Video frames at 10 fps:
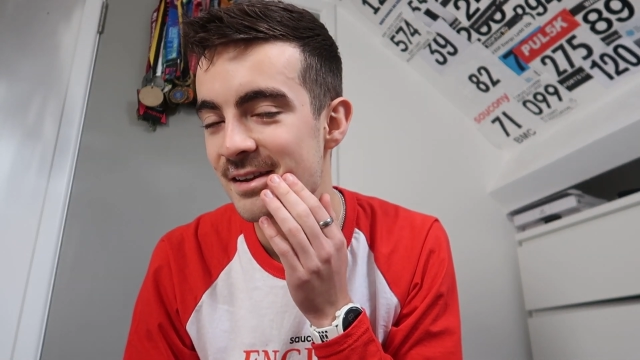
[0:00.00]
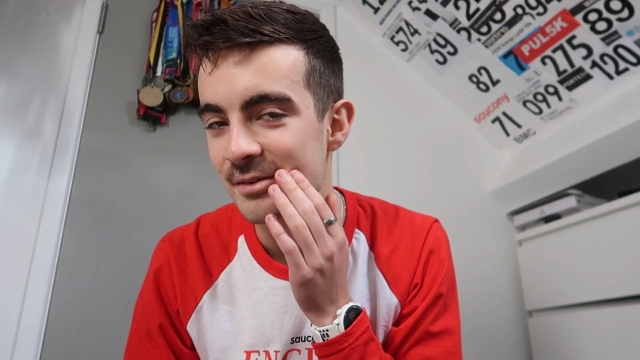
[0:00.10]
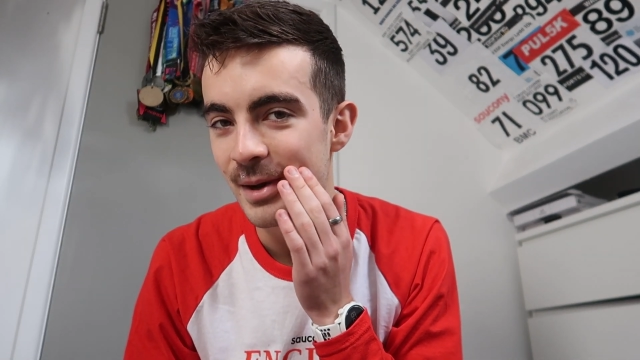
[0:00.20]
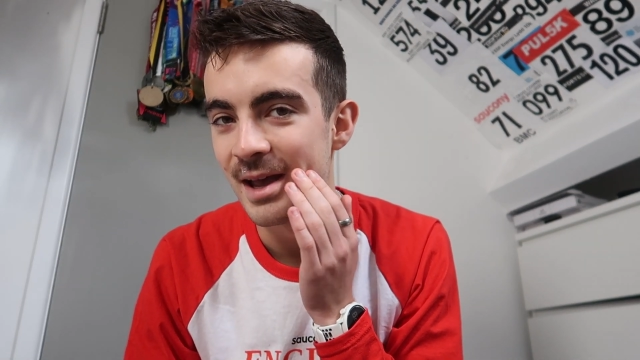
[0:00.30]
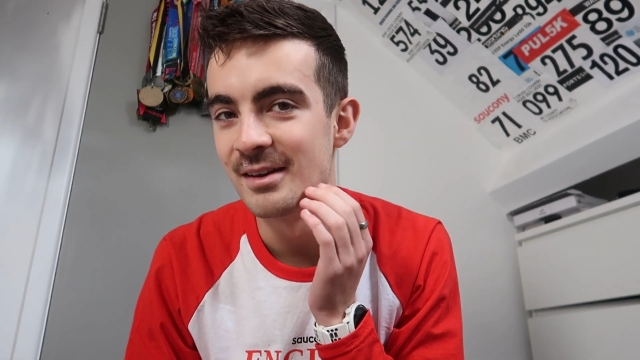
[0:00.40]

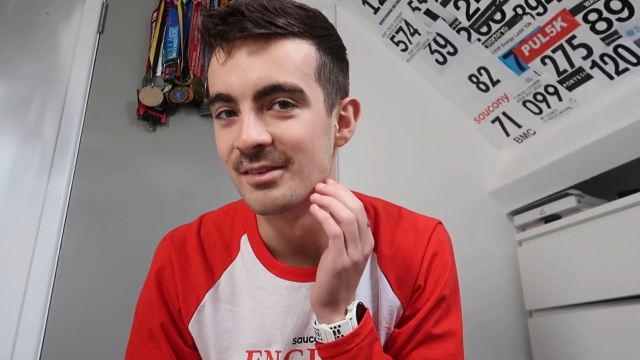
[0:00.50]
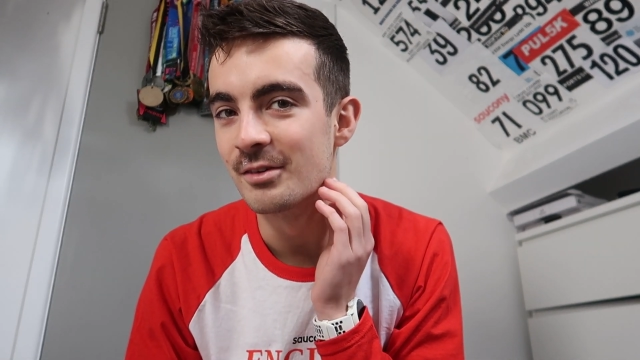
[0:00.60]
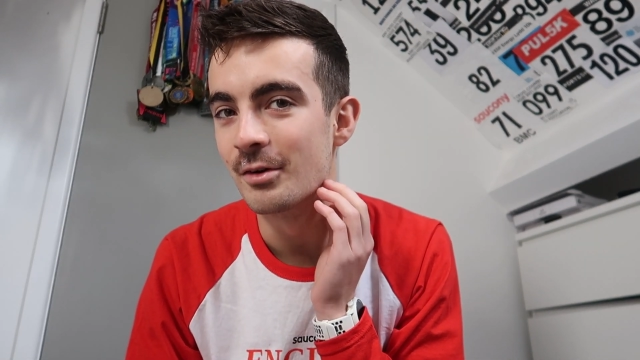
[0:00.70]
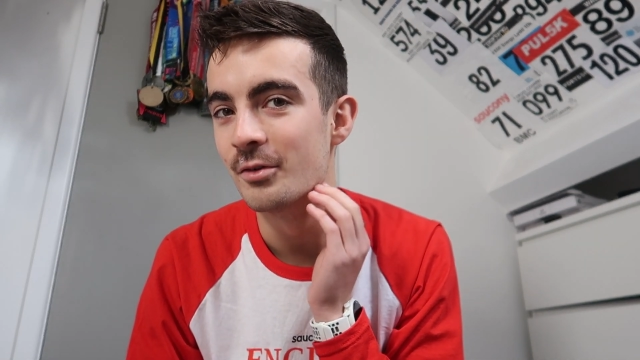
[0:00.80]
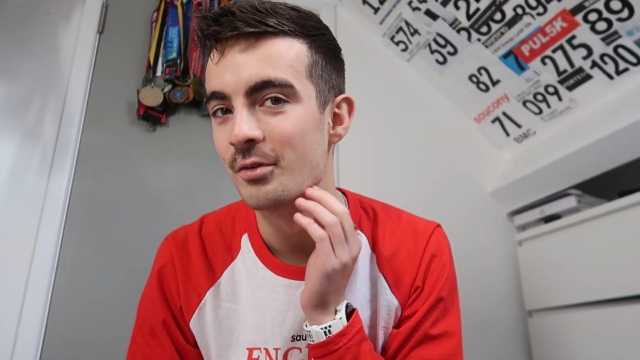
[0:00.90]
because my hair doesn't
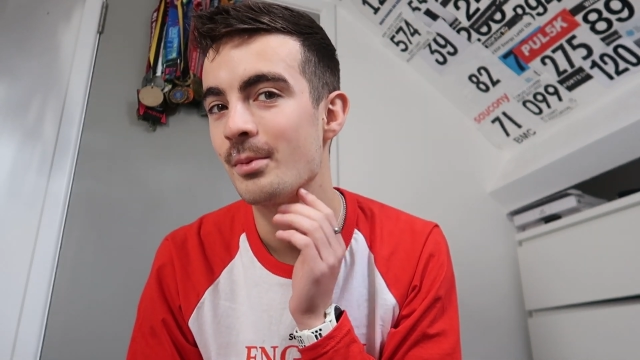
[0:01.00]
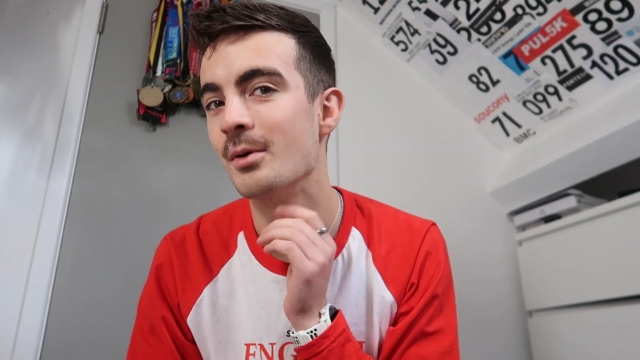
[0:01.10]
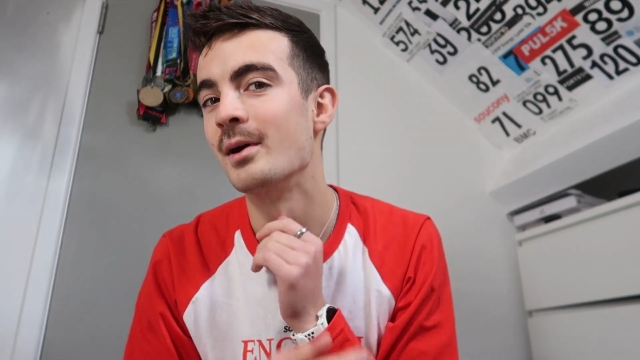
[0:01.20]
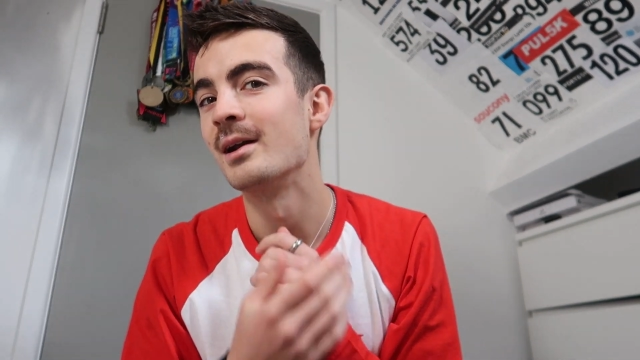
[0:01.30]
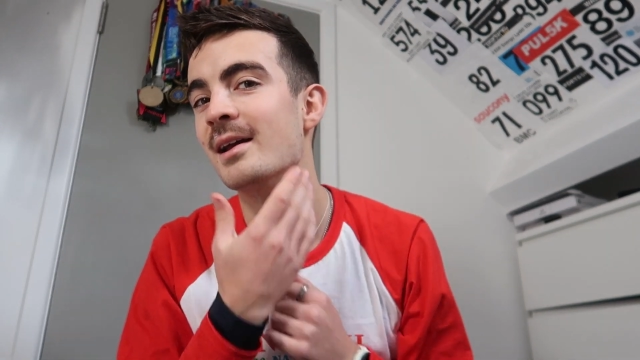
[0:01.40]
grow super
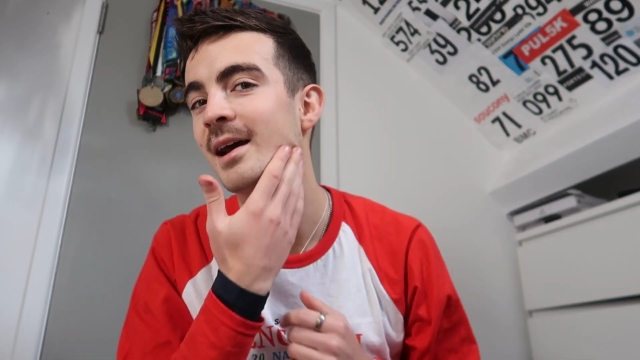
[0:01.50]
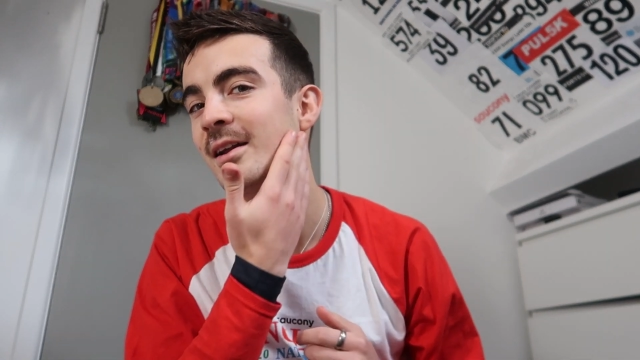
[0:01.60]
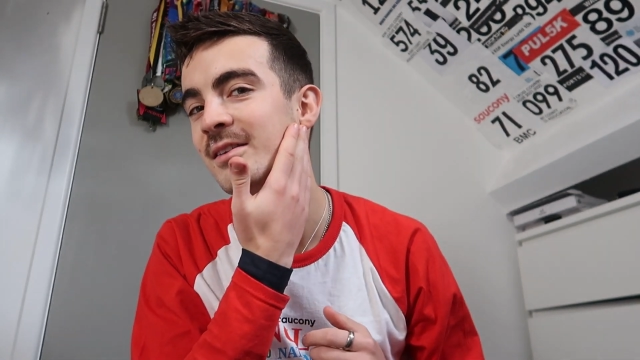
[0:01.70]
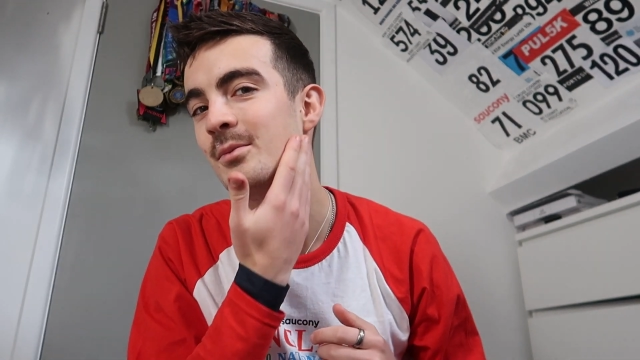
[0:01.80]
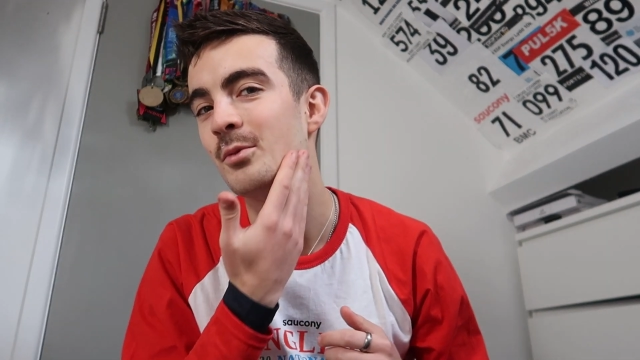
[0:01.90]
quickly and
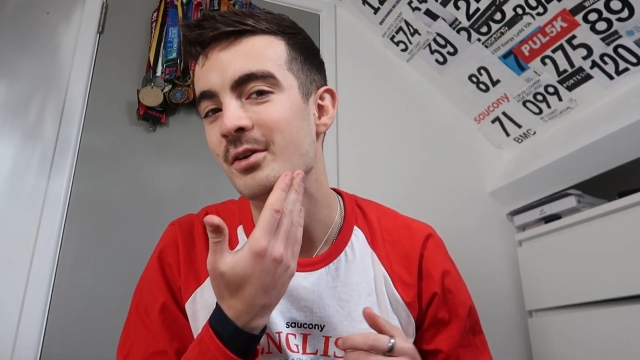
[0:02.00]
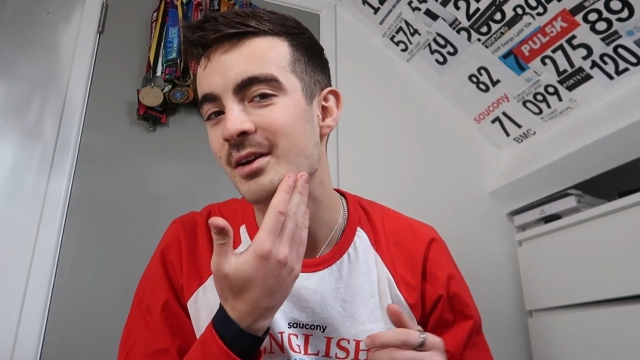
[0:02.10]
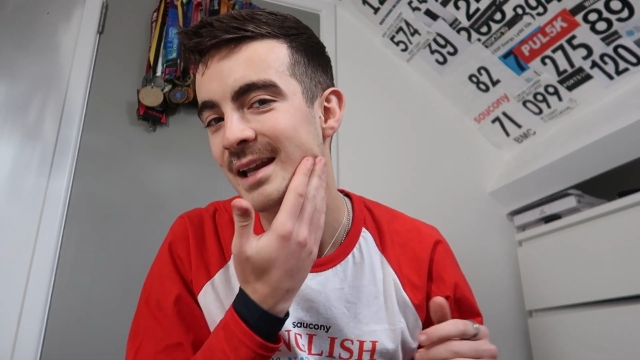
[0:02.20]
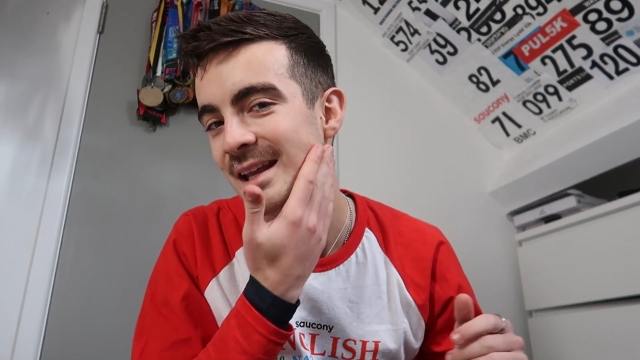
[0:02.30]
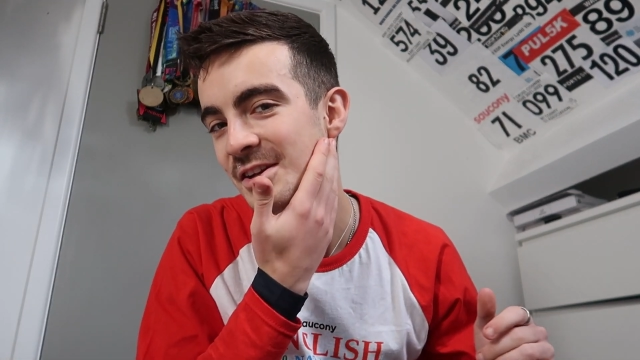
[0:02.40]
I didn't want to
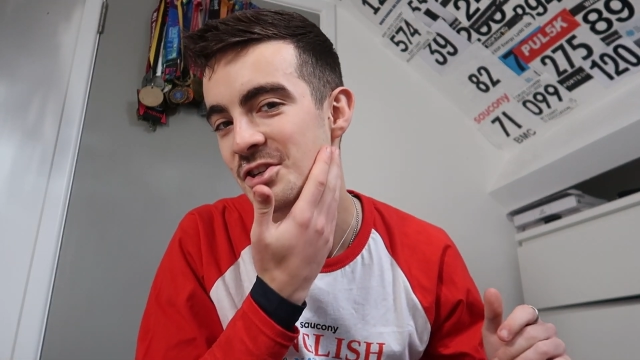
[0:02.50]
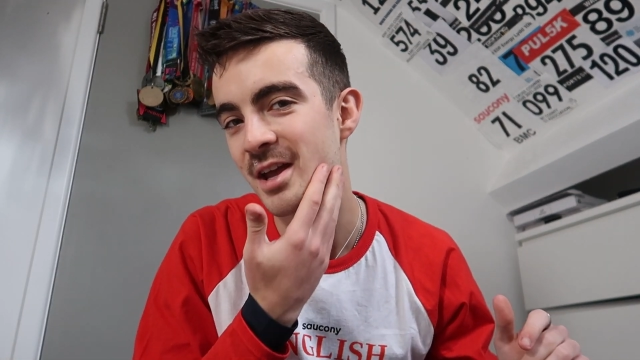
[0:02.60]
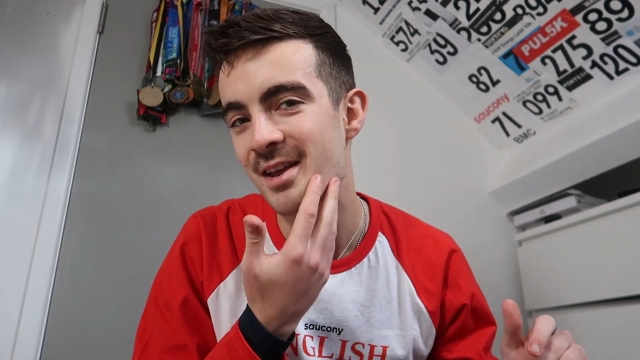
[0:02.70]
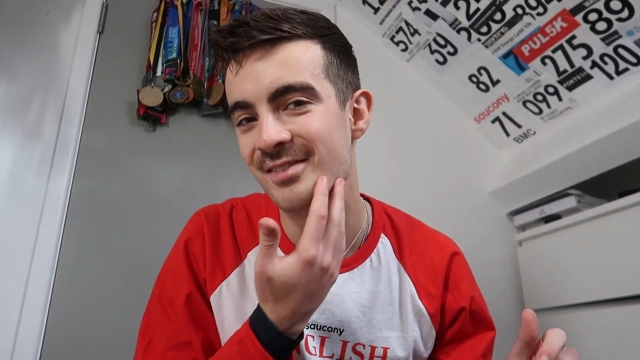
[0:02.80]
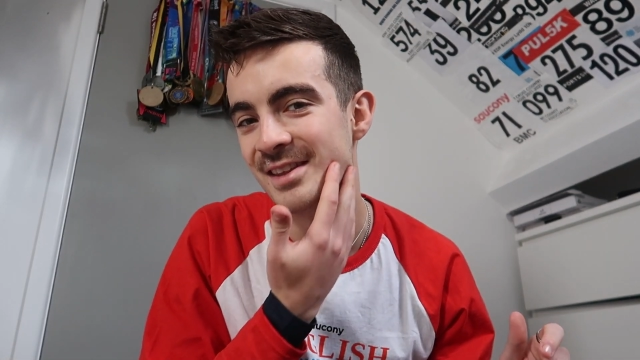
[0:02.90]
clean
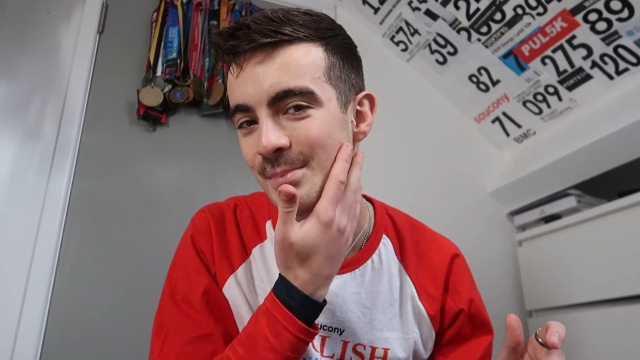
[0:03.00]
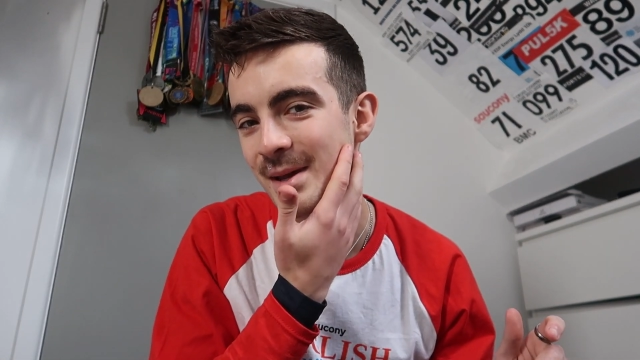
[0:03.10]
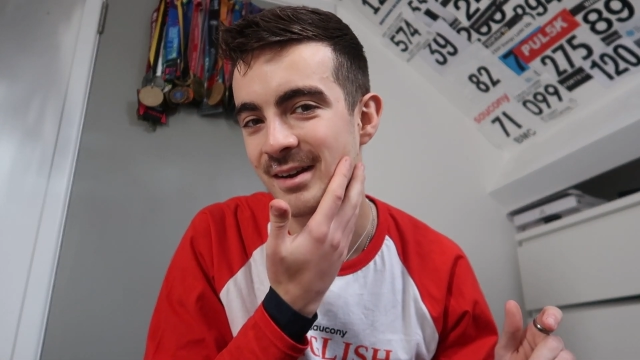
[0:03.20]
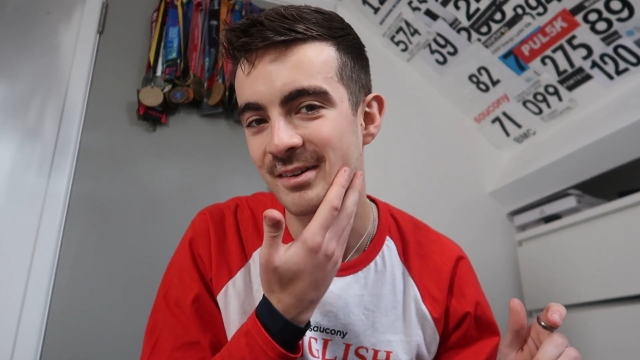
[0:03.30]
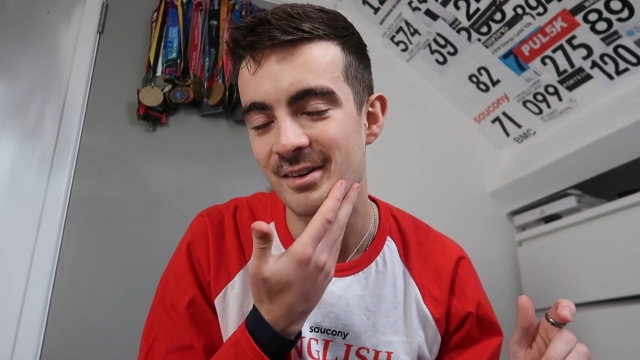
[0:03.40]
shave this
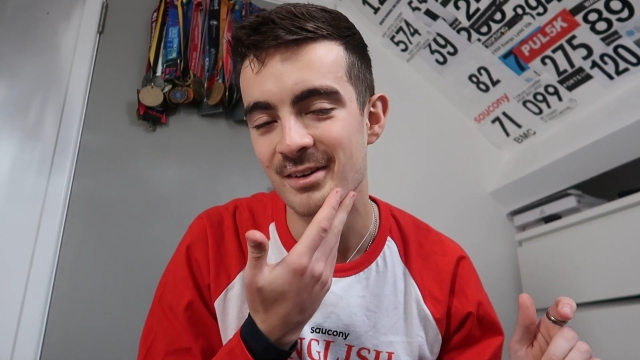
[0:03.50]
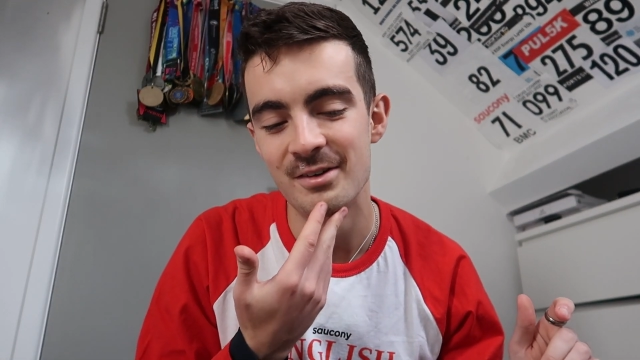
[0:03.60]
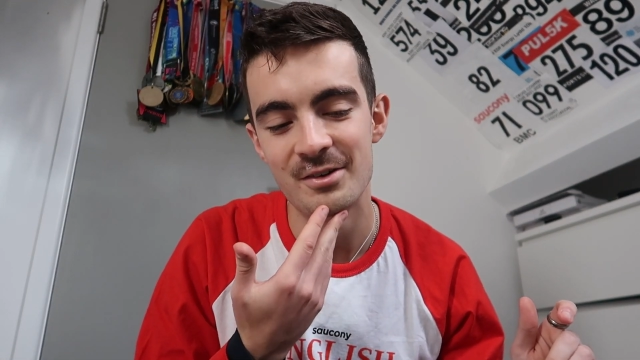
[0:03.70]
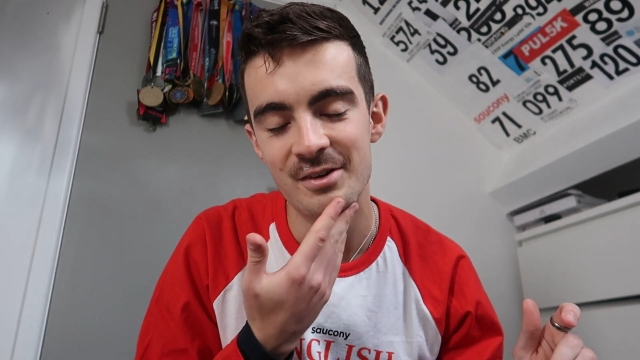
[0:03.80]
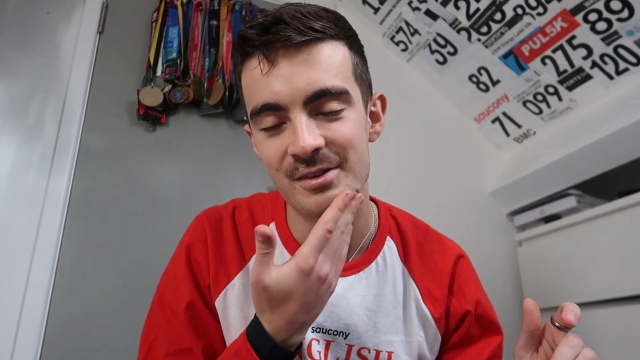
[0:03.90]
bit because I'd
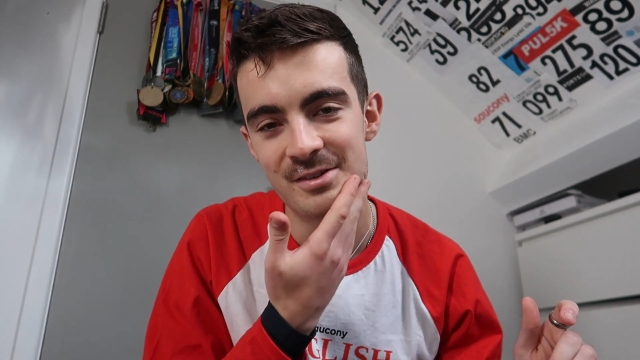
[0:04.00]
look